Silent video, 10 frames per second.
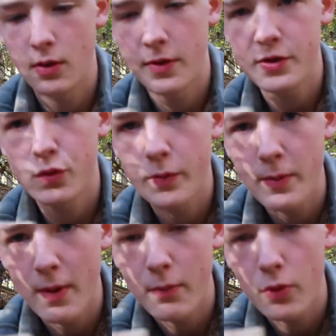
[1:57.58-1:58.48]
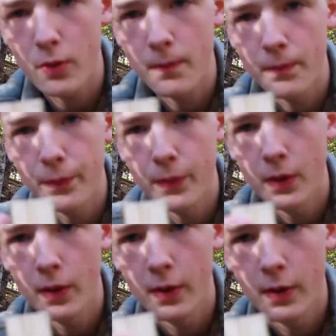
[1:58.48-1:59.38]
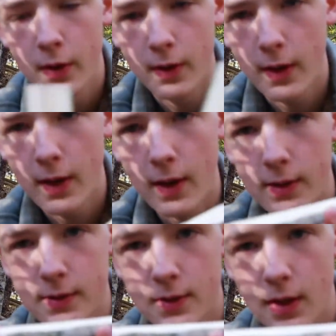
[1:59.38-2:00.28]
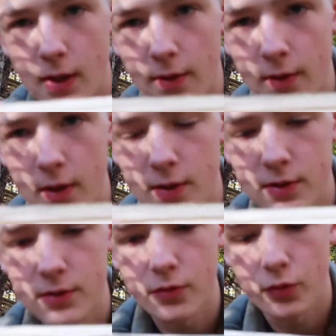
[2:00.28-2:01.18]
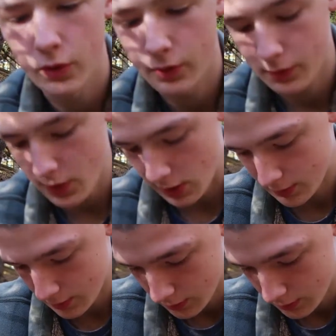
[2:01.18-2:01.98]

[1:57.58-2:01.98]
this will be my bowl, and this will not